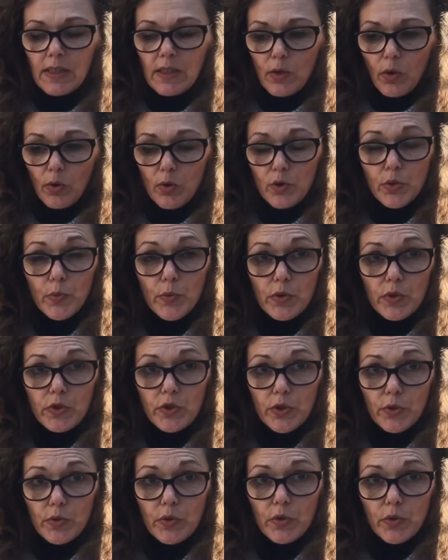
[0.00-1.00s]
Also, what
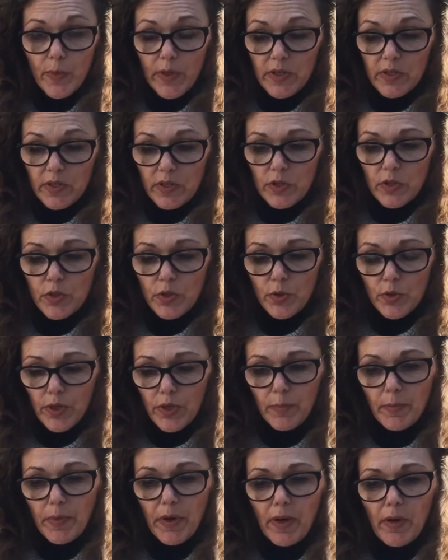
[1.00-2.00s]
Joe Dispenza is talking
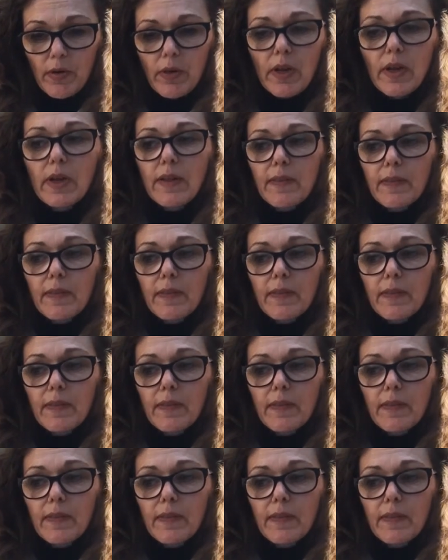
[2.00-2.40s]
about.